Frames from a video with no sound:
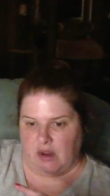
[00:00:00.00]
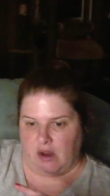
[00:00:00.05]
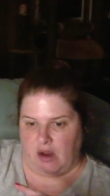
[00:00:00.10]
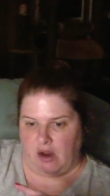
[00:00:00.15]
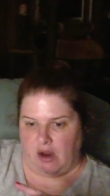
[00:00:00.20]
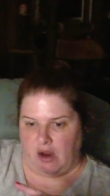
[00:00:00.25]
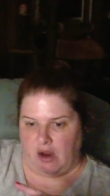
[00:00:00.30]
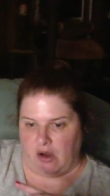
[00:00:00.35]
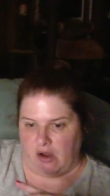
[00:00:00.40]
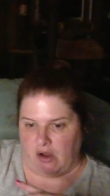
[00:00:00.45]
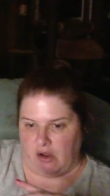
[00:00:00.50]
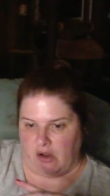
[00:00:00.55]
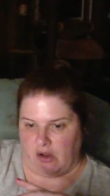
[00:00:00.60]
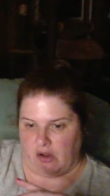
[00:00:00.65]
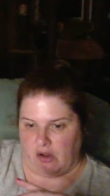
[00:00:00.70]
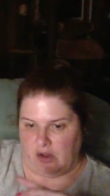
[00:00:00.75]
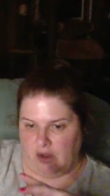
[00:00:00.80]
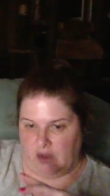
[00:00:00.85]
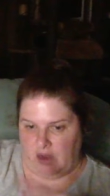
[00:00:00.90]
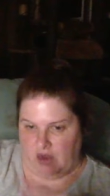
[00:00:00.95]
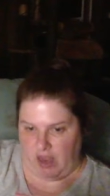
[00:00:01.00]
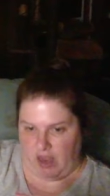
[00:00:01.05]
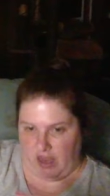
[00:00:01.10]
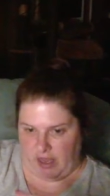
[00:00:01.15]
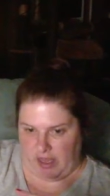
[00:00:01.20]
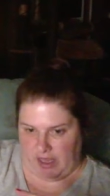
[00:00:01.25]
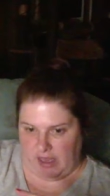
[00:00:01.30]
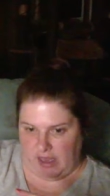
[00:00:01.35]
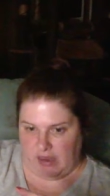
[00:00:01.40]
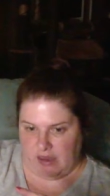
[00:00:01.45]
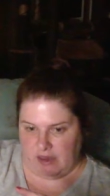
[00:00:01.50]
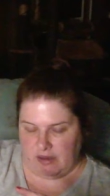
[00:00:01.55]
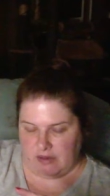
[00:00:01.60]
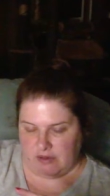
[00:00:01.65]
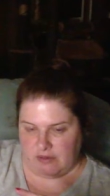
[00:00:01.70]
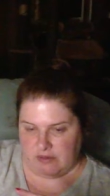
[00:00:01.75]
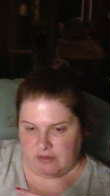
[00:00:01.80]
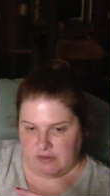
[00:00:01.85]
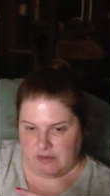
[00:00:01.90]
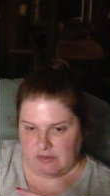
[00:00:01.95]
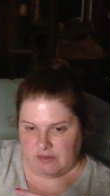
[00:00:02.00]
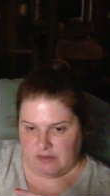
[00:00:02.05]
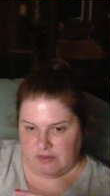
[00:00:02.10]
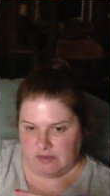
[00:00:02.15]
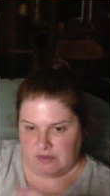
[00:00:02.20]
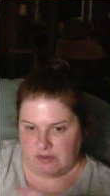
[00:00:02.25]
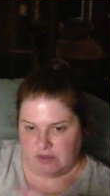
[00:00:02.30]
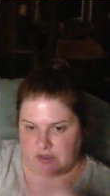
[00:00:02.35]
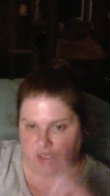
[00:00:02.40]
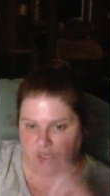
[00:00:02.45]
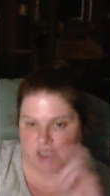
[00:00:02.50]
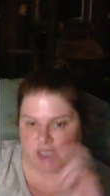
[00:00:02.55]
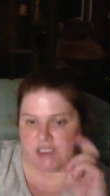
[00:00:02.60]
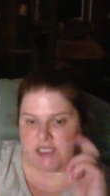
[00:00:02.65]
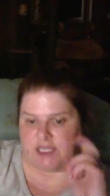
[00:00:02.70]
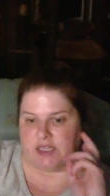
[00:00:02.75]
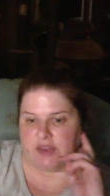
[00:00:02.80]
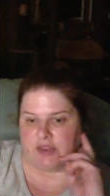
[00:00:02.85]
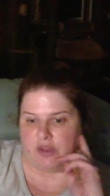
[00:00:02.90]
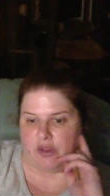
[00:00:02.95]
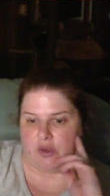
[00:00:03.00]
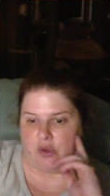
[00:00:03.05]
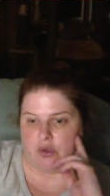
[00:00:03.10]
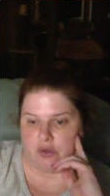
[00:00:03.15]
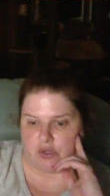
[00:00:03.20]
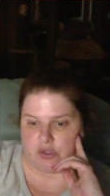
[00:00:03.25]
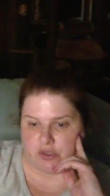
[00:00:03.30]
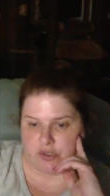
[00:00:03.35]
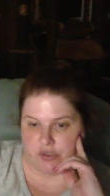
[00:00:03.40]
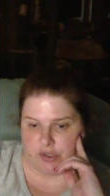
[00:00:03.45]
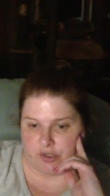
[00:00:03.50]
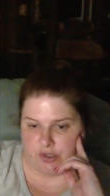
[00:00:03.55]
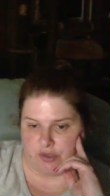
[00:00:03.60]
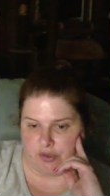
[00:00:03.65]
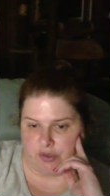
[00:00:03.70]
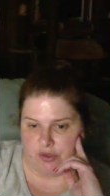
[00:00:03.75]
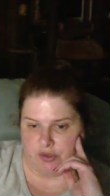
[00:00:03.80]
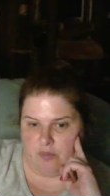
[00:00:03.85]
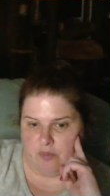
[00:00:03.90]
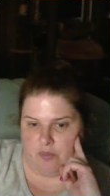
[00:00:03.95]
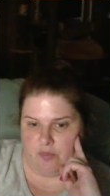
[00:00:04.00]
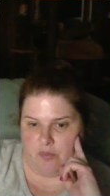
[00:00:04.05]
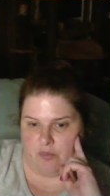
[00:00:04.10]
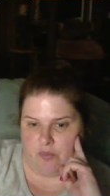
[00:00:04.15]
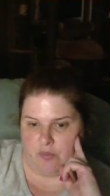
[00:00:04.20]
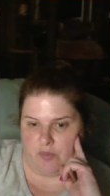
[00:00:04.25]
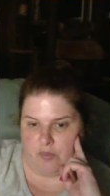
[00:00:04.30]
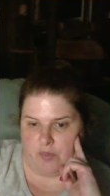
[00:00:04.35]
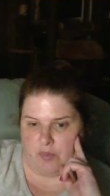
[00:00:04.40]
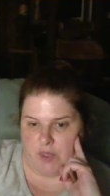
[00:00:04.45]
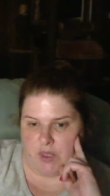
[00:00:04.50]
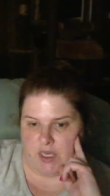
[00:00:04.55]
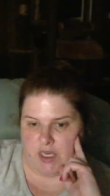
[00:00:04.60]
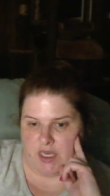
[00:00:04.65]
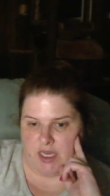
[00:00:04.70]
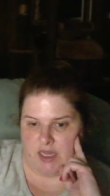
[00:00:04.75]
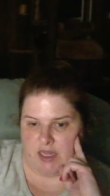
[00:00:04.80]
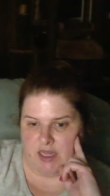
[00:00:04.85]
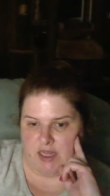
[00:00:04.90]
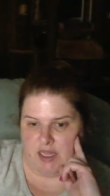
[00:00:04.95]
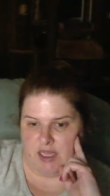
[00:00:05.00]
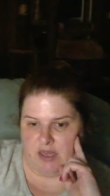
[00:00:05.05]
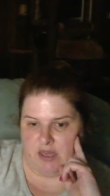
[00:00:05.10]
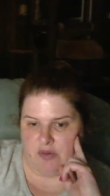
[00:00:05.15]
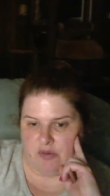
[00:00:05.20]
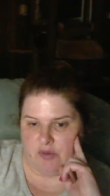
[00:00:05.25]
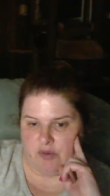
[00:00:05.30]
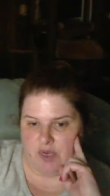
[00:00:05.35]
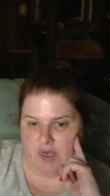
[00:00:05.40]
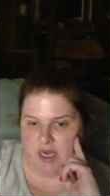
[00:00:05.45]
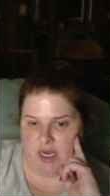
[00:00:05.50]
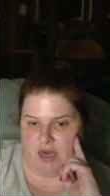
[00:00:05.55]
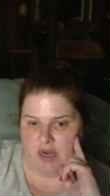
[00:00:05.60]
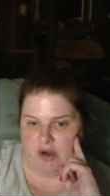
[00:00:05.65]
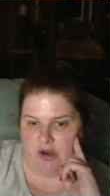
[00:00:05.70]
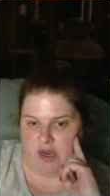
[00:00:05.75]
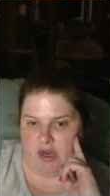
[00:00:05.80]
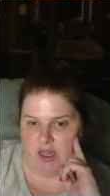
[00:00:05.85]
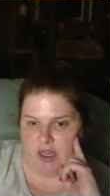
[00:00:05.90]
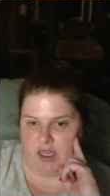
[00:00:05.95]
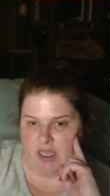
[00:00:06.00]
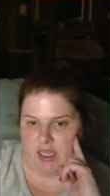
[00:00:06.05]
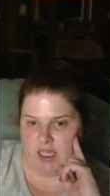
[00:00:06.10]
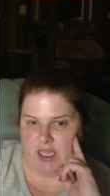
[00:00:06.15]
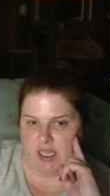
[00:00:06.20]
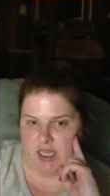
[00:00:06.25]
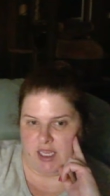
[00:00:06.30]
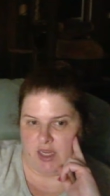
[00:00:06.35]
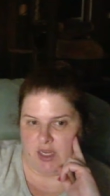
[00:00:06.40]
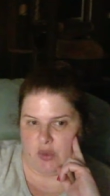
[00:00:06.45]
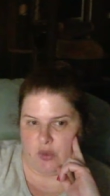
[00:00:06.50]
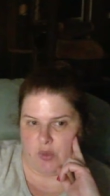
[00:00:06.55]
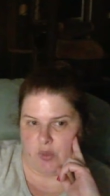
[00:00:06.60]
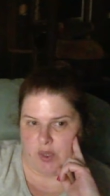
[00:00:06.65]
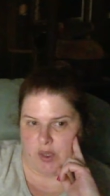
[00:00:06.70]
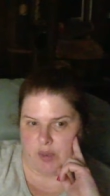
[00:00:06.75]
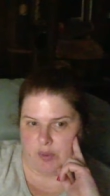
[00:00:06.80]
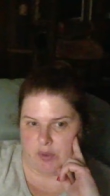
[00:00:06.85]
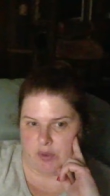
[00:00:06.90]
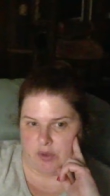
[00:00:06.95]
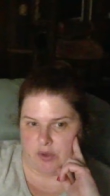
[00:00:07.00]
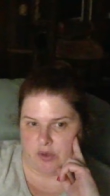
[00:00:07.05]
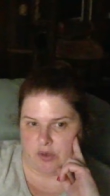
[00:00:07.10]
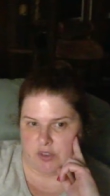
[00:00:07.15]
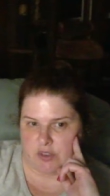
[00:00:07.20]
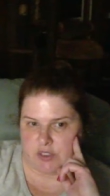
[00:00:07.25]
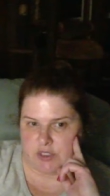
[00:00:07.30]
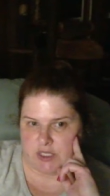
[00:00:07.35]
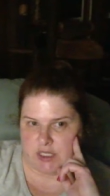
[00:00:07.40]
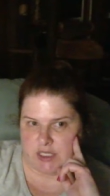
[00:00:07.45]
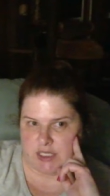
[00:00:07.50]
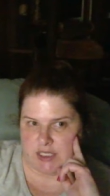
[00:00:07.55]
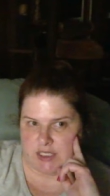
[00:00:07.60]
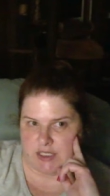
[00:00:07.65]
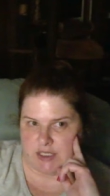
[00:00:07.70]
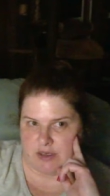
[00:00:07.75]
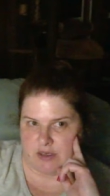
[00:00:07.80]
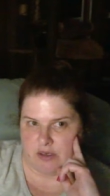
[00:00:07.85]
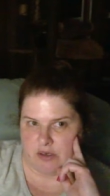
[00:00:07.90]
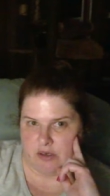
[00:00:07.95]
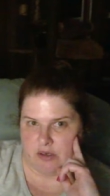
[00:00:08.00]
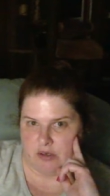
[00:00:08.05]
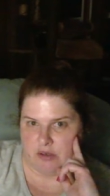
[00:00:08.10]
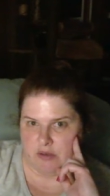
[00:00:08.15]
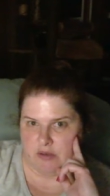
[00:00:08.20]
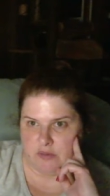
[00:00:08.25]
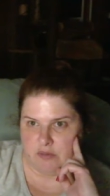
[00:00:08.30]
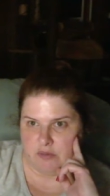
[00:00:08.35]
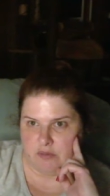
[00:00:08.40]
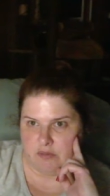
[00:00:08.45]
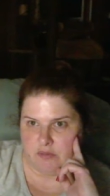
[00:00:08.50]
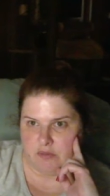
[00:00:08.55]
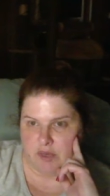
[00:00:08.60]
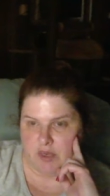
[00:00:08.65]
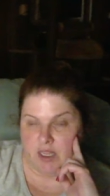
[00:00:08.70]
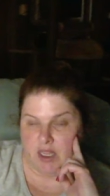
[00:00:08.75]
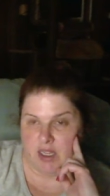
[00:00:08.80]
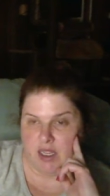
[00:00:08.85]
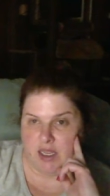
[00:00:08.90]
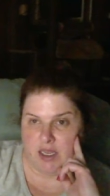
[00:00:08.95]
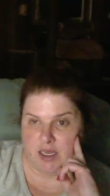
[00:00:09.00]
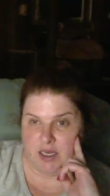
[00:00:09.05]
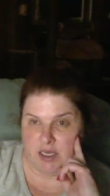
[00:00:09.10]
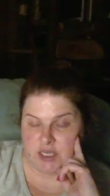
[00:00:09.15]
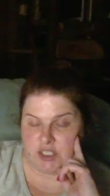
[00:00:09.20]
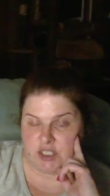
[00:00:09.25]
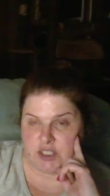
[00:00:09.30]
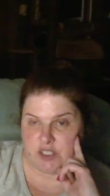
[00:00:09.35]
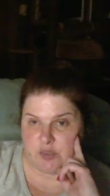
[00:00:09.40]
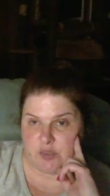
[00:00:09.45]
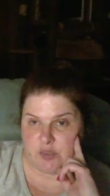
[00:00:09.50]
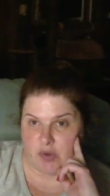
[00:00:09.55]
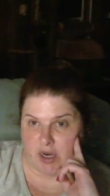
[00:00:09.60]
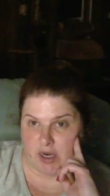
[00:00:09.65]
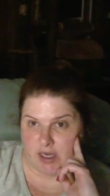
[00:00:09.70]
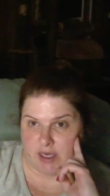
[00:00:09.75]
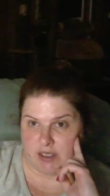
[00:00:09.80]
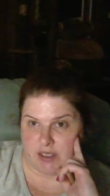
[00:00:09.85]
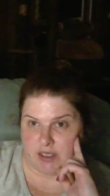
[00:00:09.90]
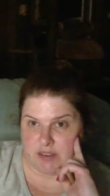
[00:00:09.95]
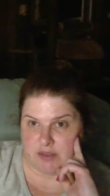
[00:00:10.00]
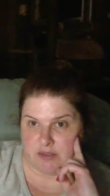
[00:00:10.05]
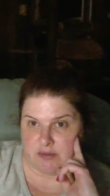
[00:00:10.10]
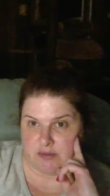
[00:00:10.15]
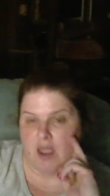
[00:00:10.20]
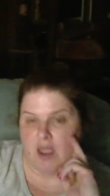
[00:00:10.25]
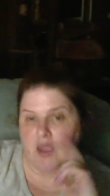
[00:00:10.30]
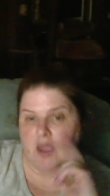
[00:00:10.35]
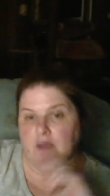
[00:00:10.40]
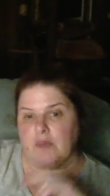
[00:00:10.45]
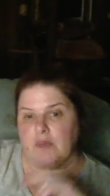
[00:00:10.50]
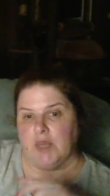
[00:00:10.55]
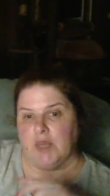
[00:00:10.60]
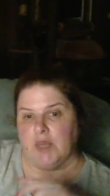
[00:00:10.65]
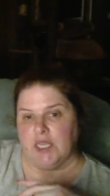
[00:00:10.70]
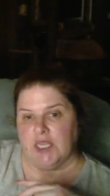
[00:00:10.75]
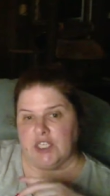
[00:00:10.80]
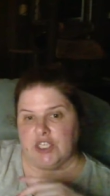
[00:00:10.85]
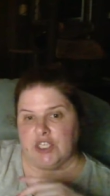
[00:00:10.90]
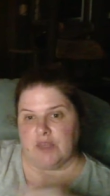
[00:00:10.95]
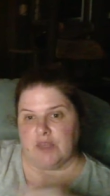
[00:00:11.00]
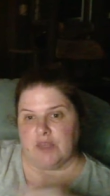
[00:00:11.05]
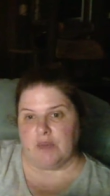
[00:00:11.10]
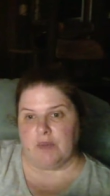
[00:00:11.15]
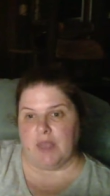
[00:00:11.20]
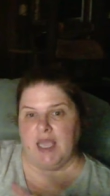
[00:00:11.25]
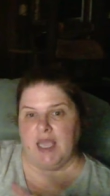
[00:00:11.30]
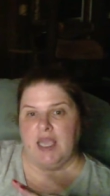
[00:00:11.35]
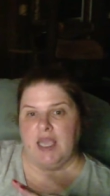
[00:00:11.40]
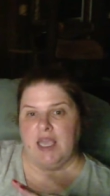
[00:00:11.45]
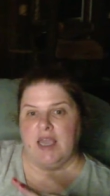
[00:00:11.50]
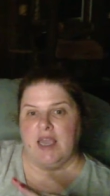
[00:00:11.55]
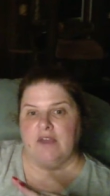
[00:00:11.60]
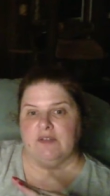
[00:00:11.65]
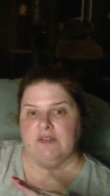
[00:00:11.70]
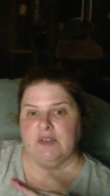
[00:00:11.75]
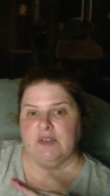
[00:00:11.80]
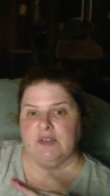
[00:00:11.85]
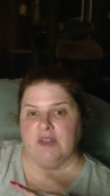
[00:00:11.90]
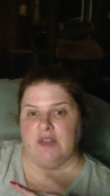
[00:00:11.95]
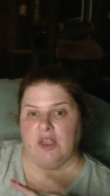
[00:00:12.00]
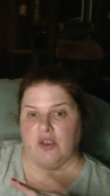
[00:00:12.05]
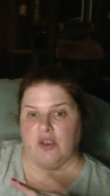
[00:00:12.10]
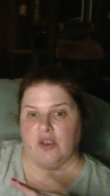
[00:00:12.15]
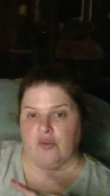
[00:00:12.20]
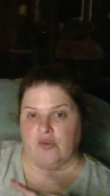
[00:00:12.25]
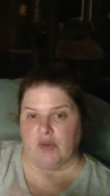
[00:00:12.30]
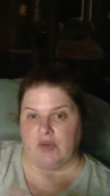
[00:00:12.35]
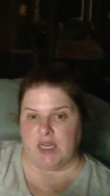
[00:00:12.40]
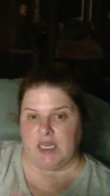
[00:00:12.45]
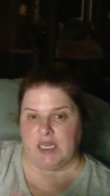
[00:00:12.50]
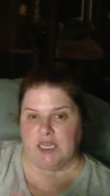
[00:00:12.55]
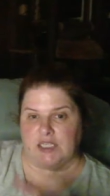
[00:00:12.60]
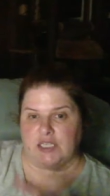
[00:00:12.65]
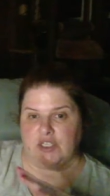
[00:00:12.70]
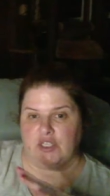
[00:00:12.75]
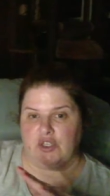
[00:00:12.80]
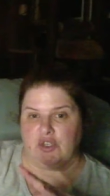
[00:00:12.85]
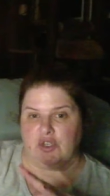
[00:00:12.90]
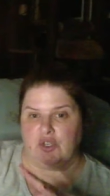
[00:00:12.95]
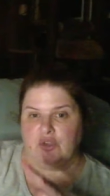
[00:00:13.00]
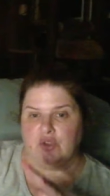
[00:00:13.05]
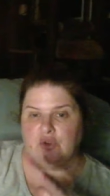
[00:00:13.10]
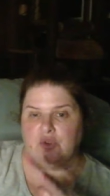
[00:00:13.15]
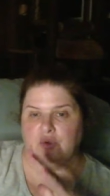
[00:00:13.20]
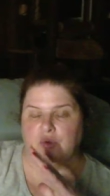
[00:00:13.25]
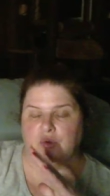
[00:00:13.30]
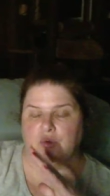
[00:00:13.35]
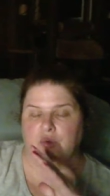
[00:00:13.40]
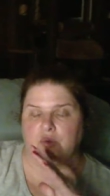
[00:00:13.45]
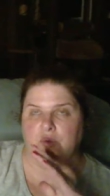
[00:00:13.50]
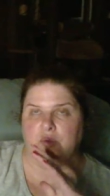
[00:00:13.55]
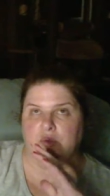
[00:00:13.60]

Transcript: are lying, not telling the whole truth, but I think Rhaenyra can get away with hers easier, unless she's pregnant. But she may have agreed to